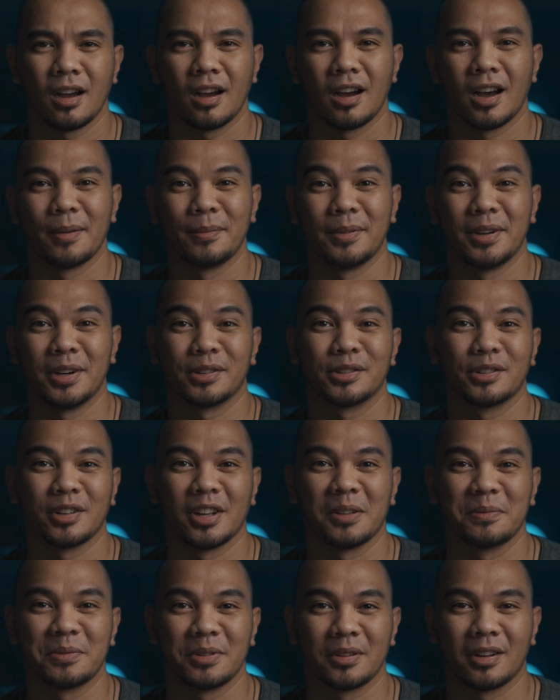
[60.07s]
I'm here to
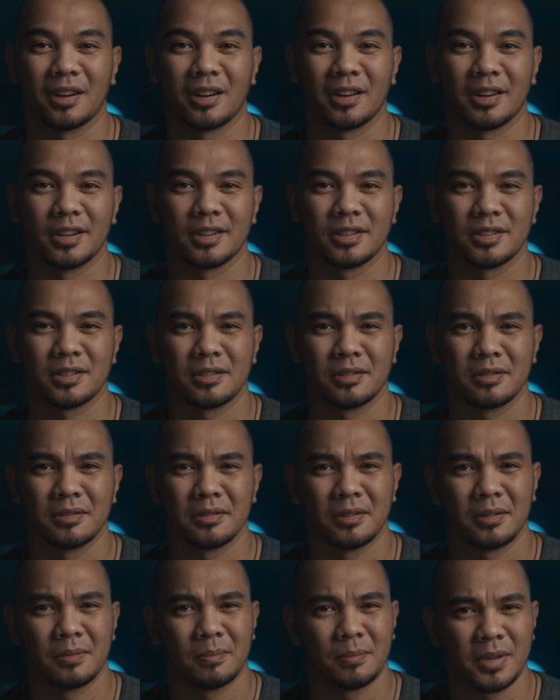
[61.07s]
help you guys
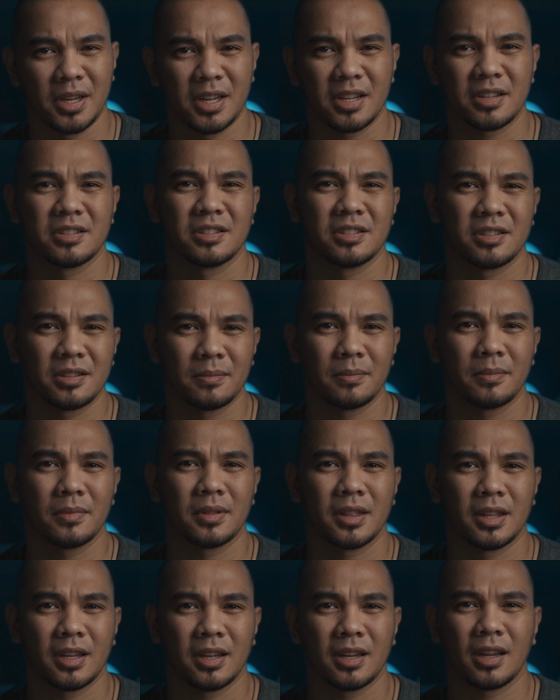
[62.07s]
make
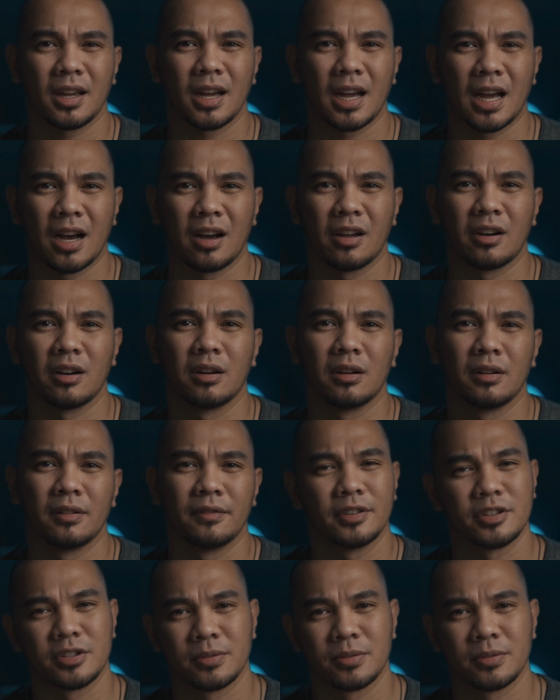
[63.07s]
something out of a